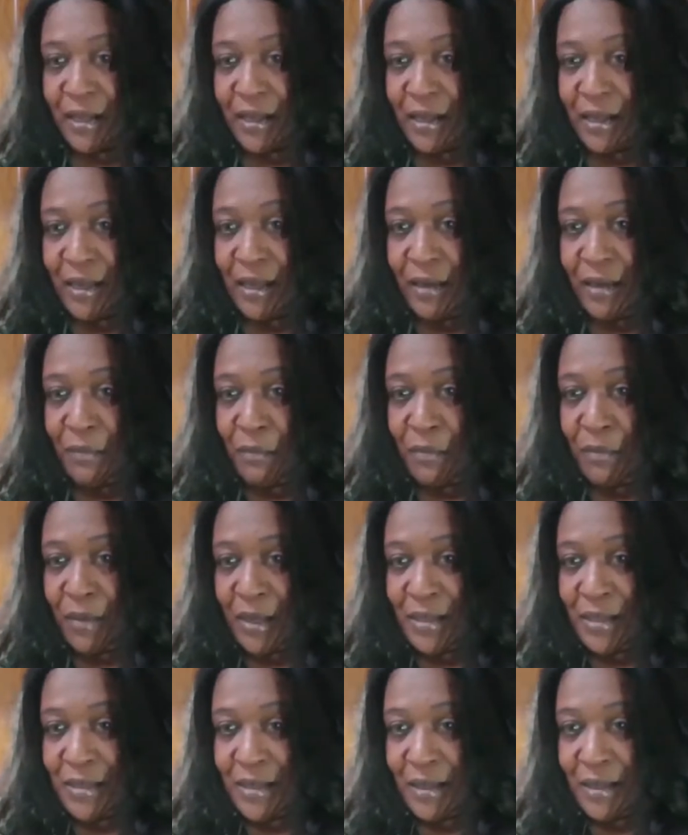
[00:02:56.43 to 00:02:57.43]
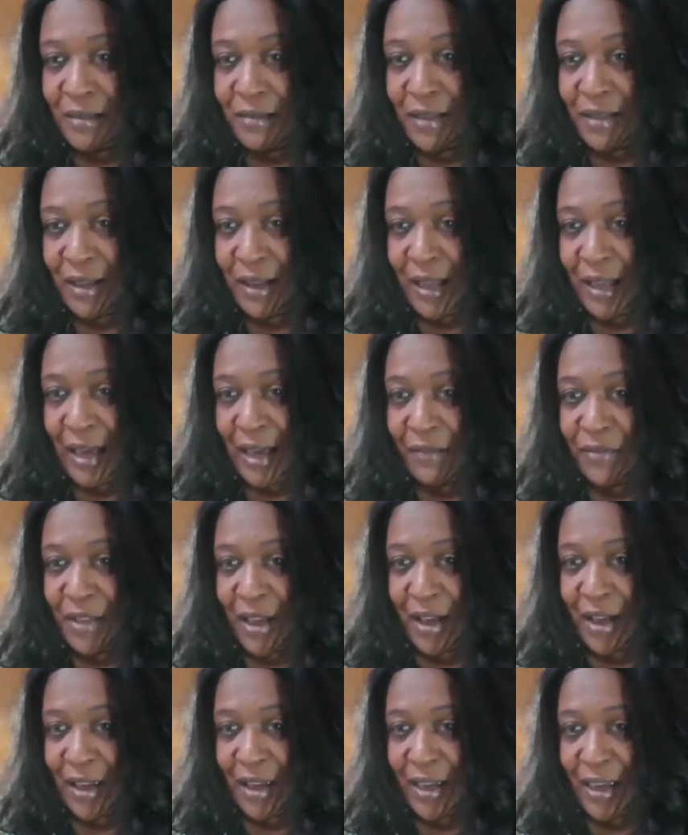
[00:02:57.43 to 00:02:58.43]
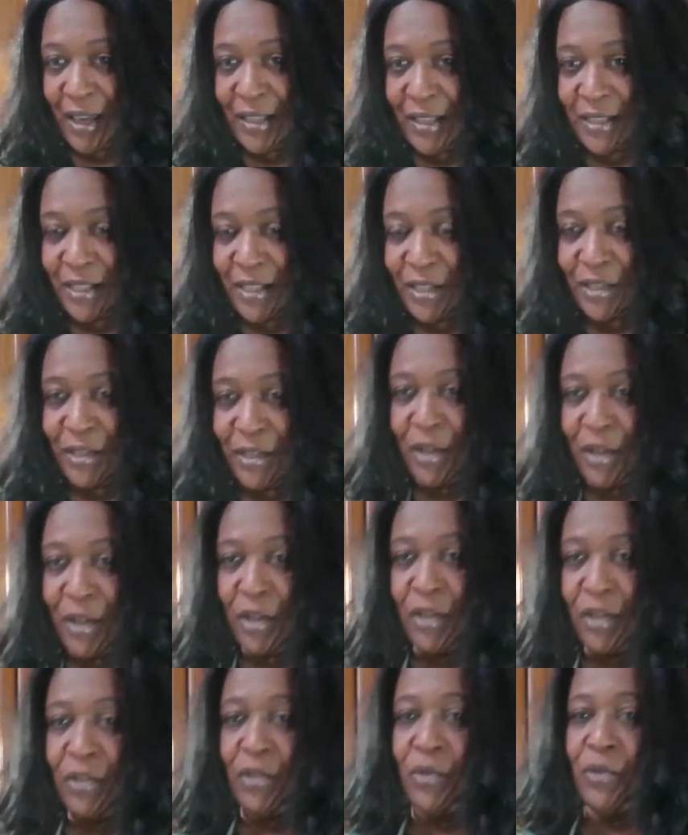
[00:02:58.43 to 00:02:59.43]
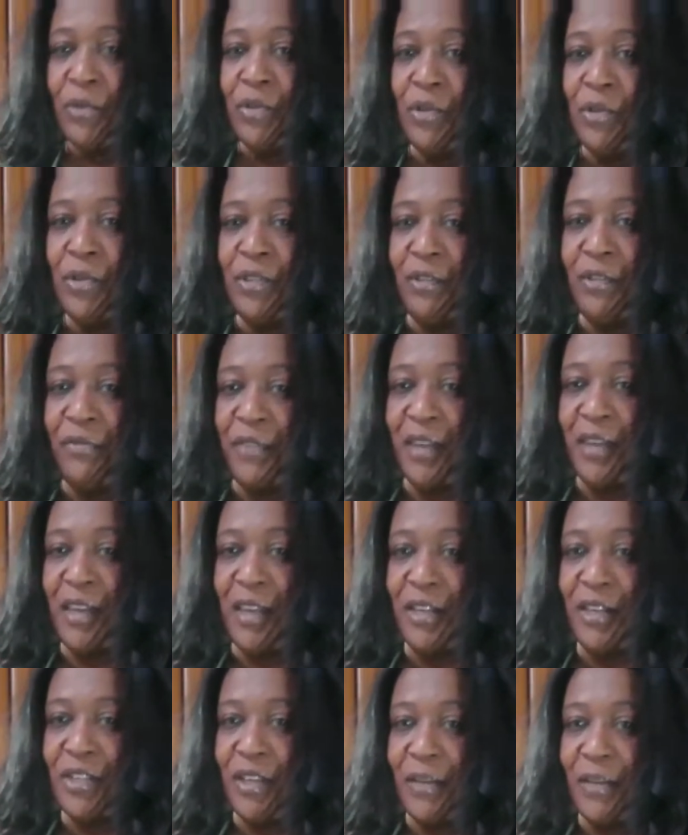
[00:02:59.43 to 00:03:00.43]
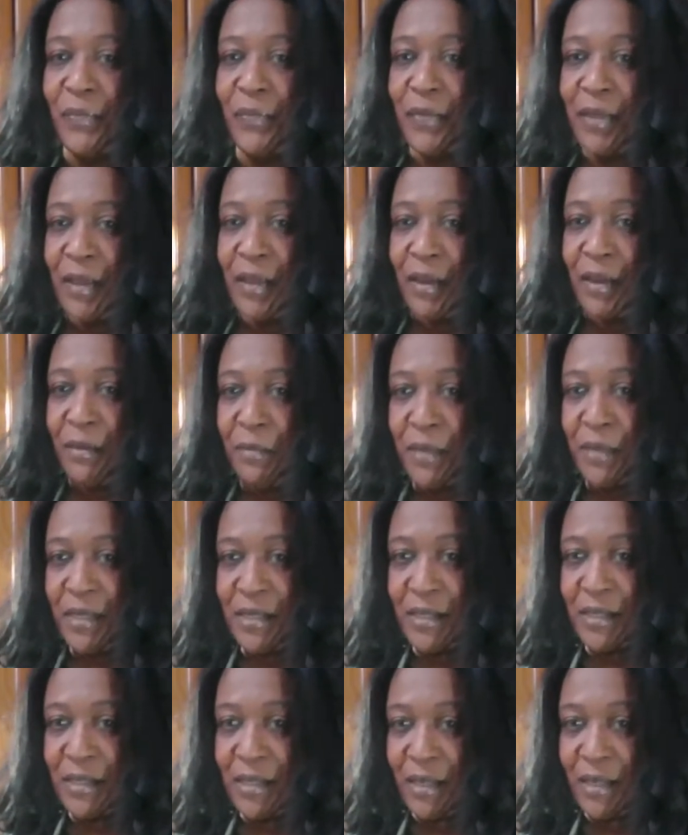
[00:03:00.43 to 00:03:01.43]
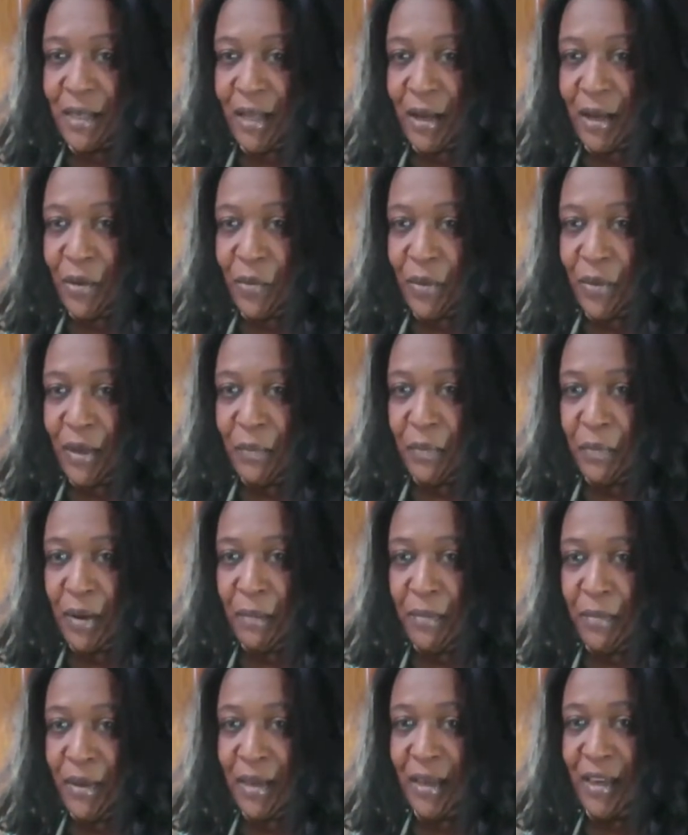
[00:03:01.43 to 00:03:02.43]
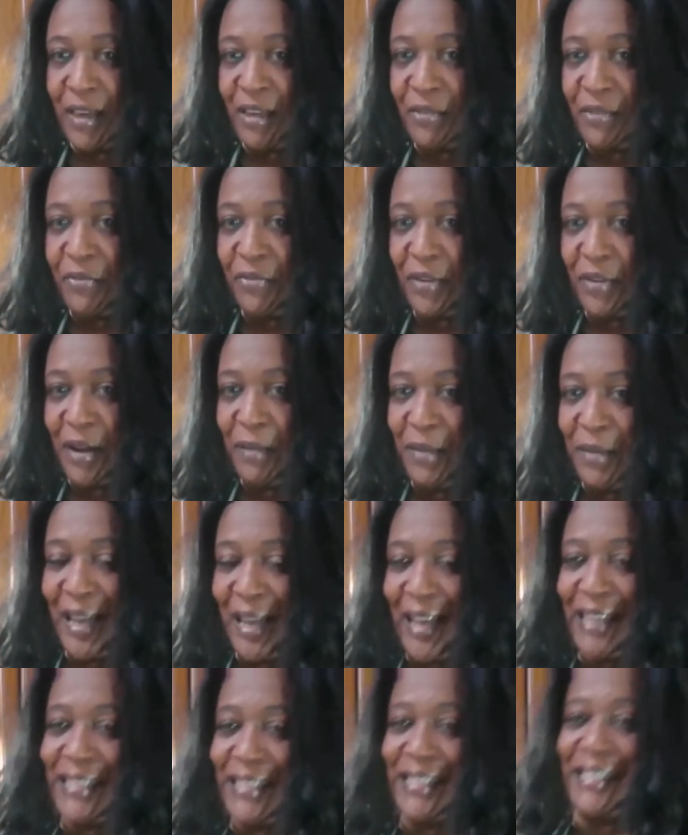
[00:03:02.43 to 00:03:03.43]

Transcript: keep missing the live, not getting no notification. Me still a wait for my gift from last